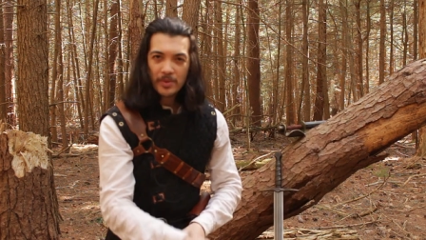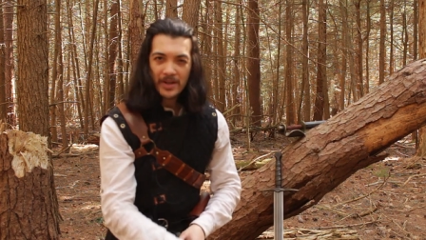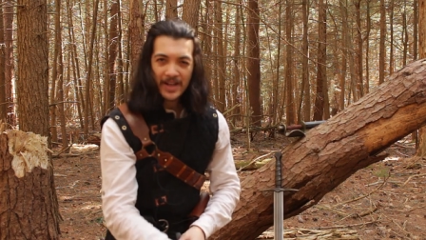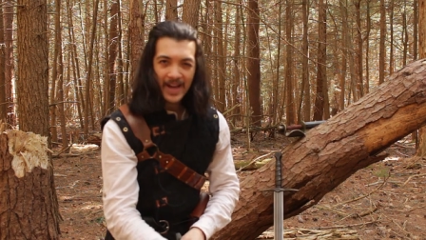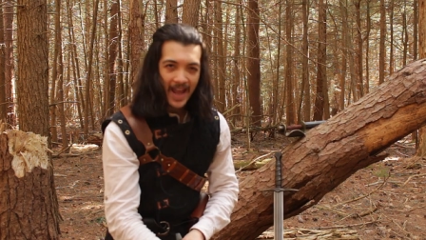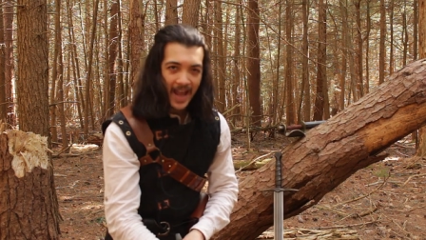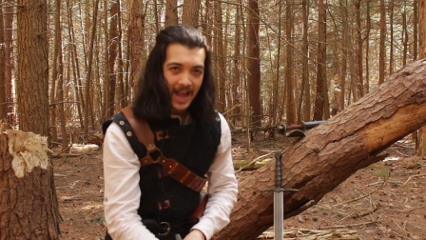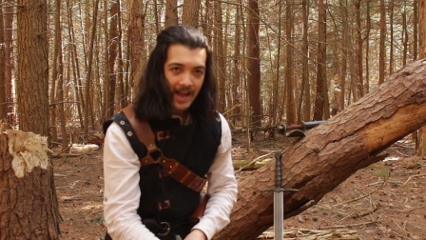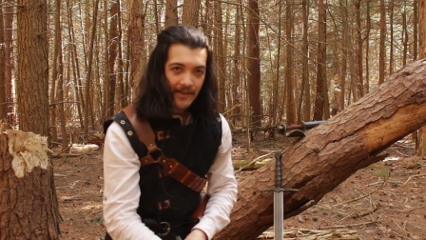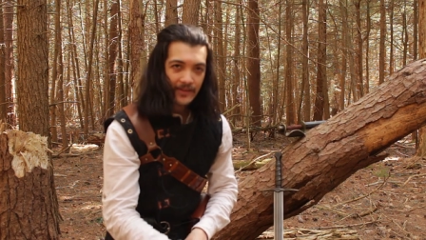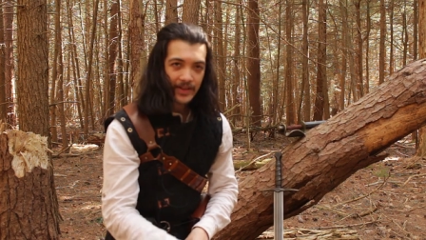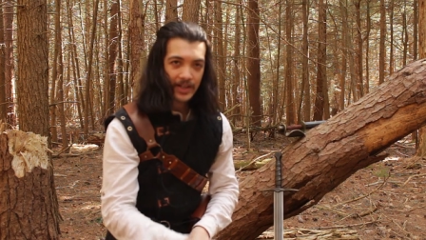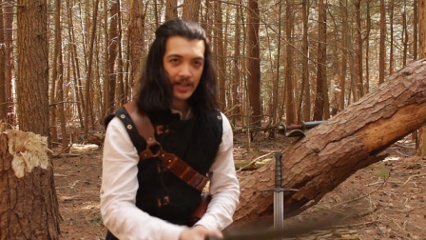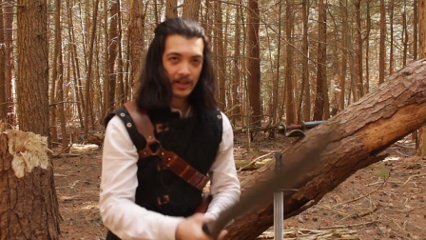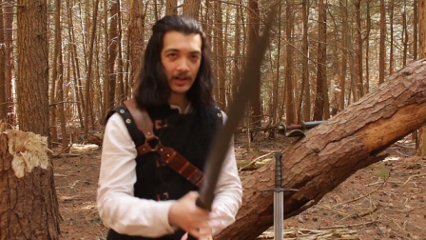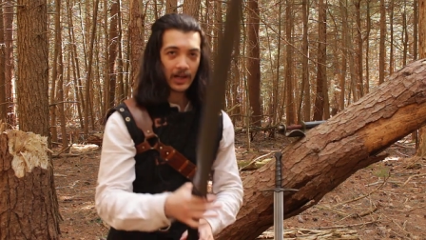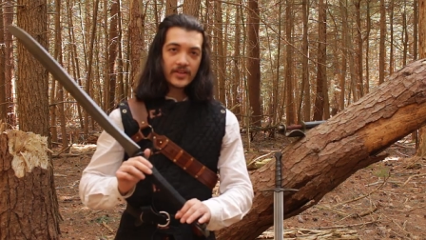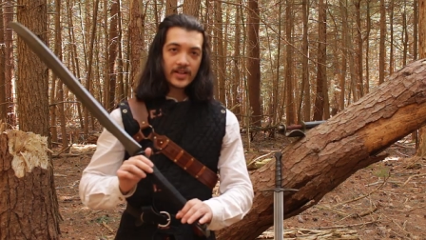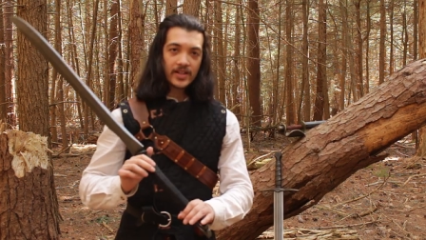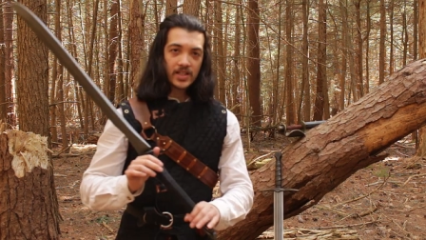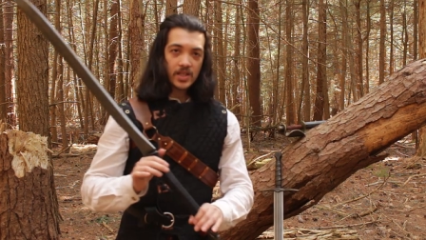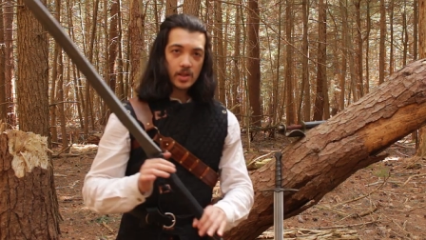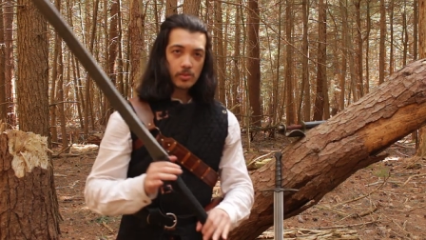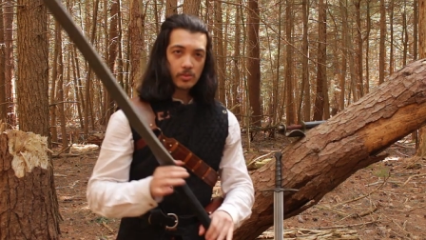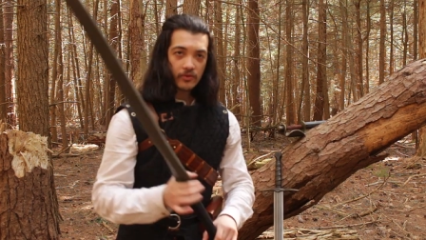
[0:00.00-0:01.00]
bit heavier
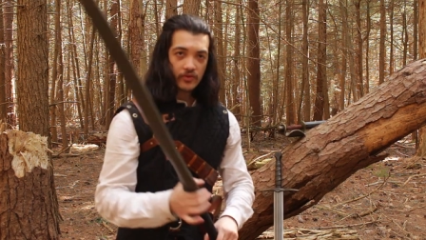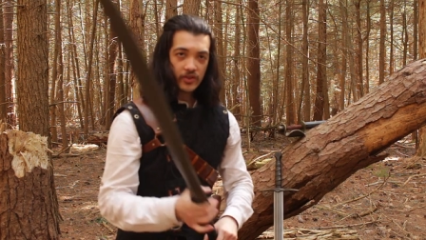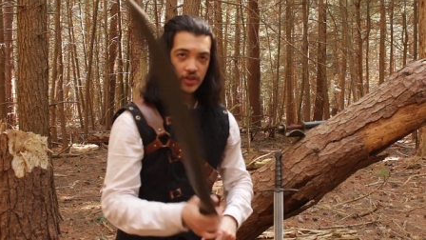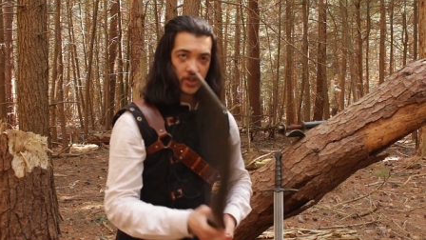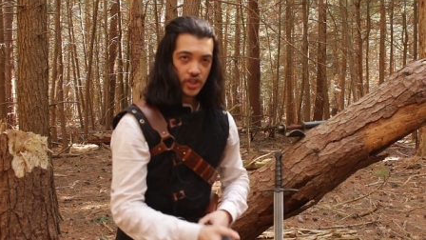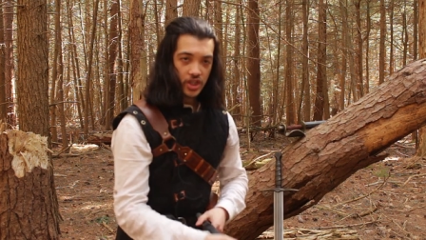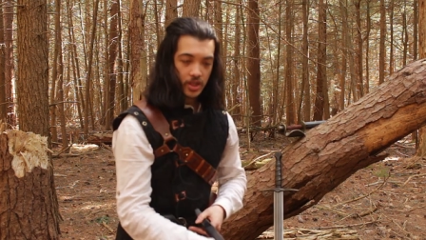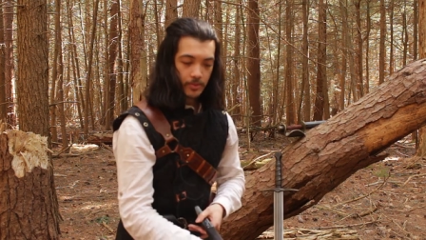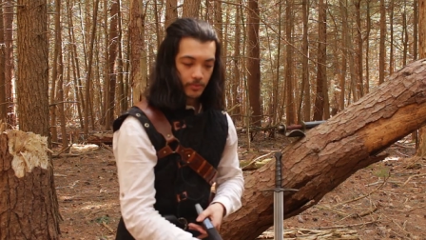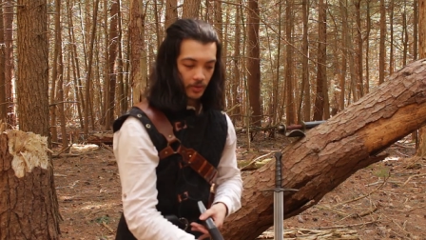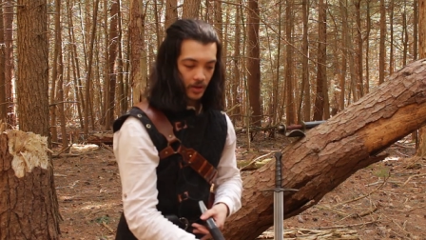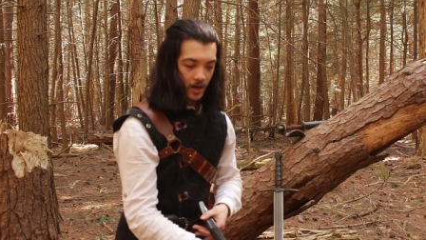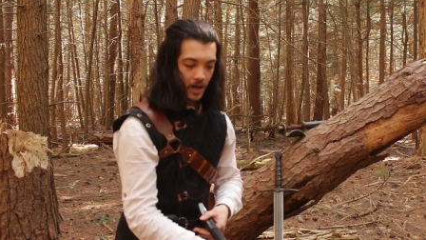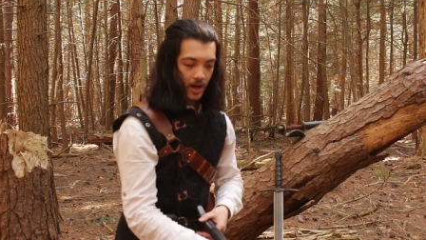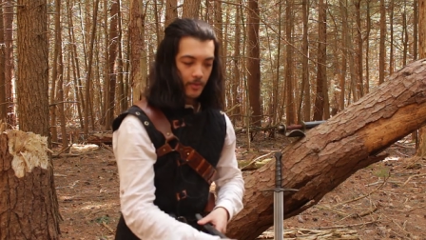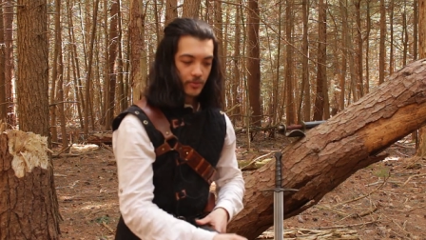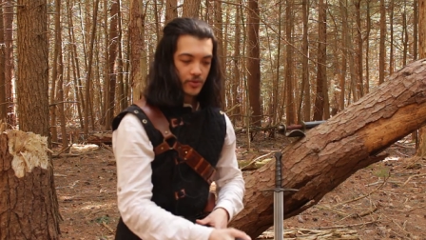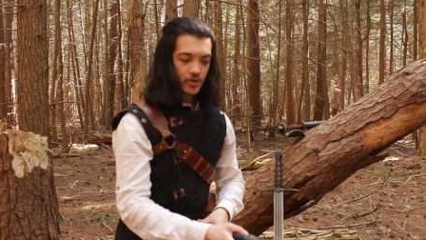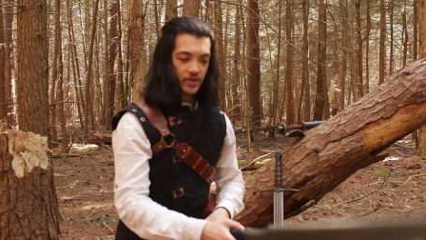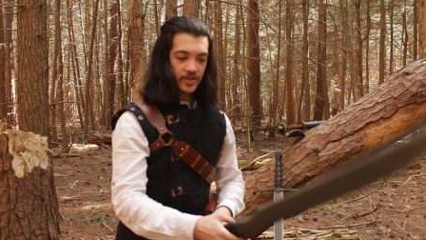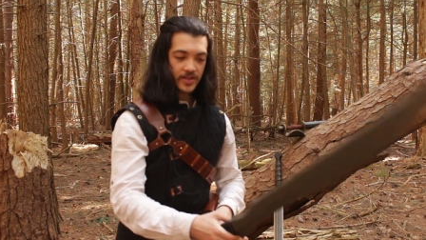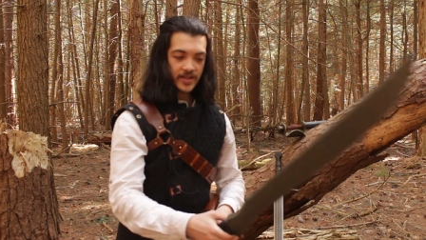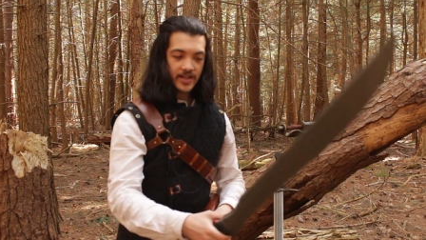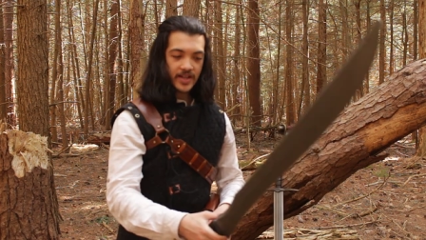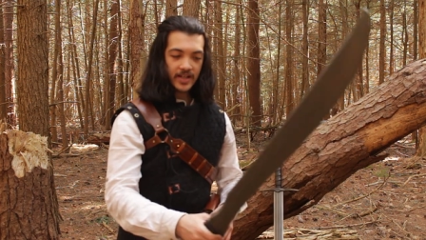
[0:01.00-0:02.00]
than some of the cheaper
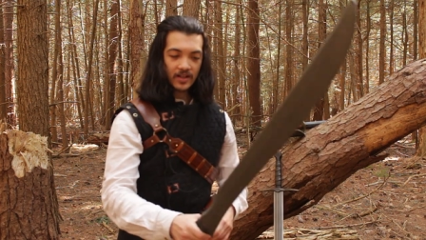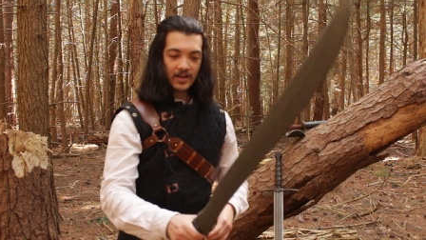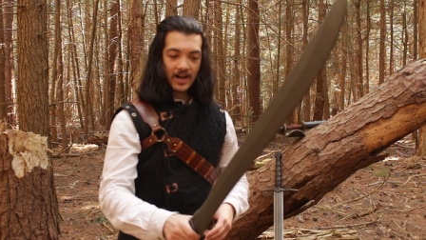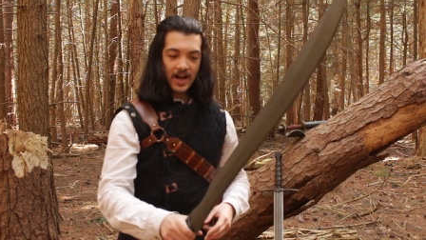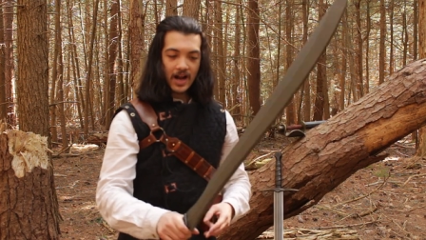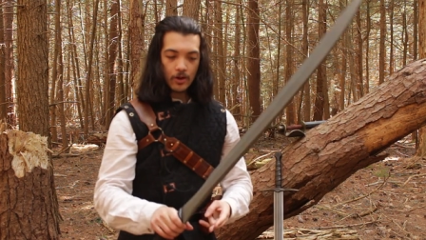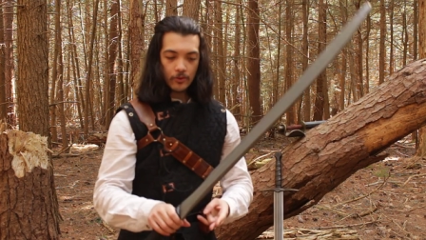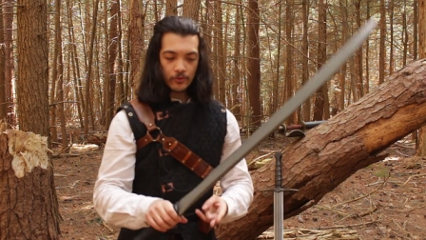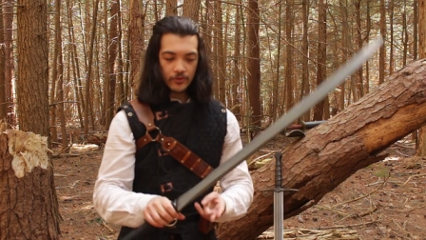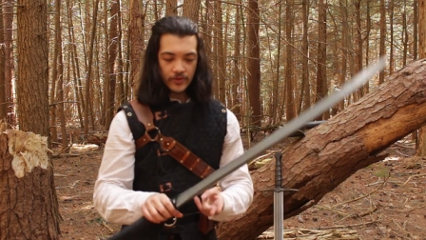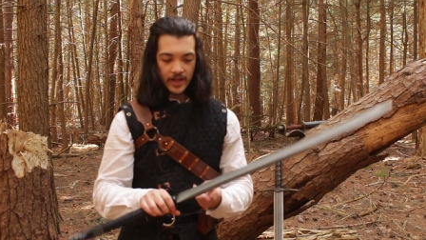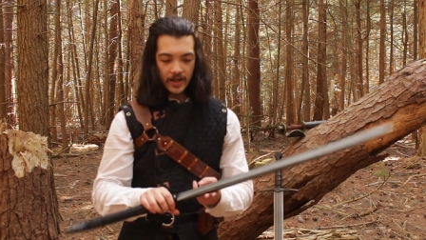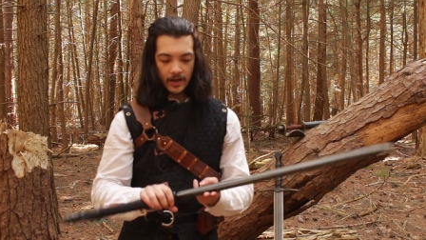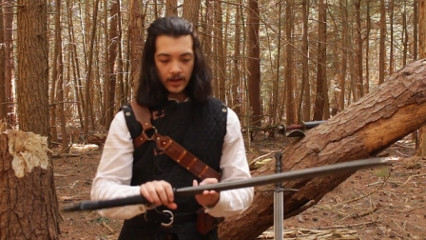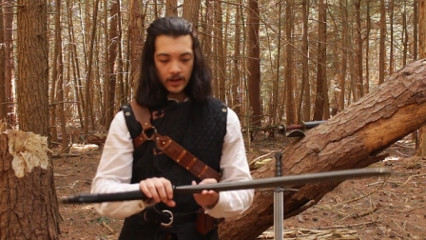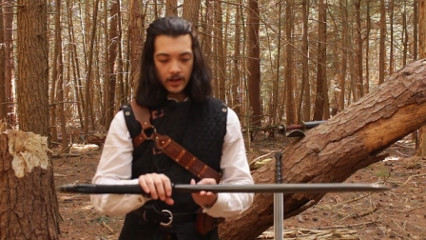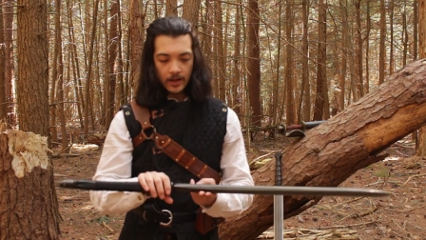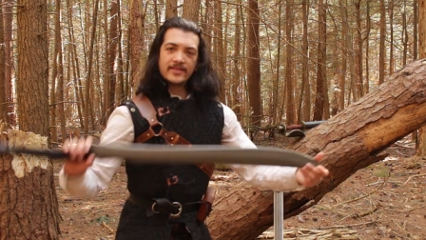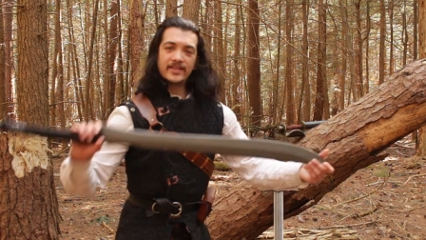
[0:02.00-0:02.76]
options that are out there.